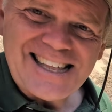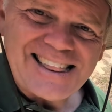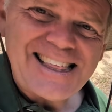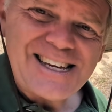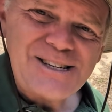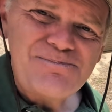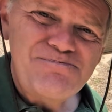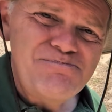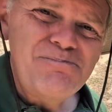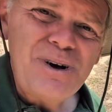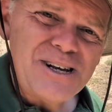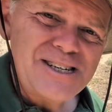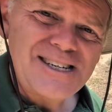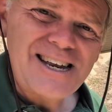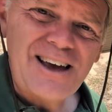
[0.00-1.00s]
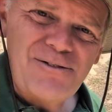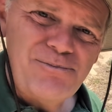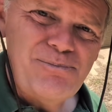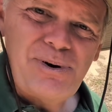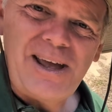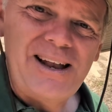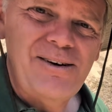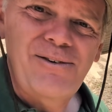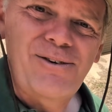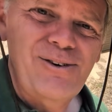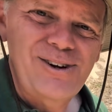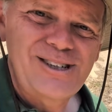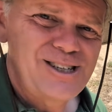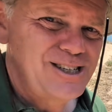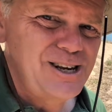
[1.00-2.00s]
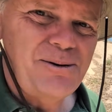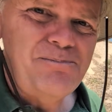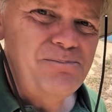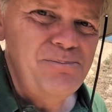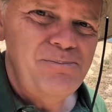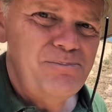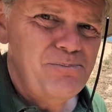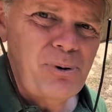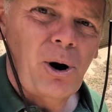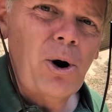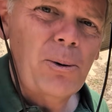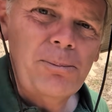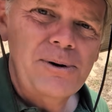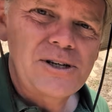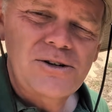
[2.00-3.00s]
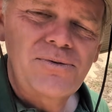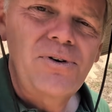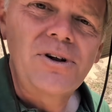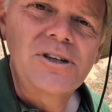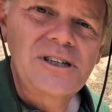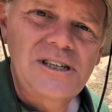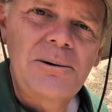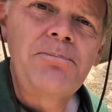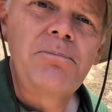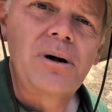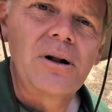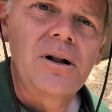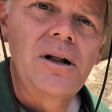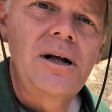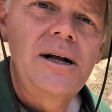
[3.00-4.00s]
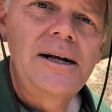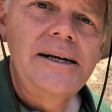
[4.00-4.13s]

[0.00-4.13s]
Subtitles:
that this must have been some purposeful symbol.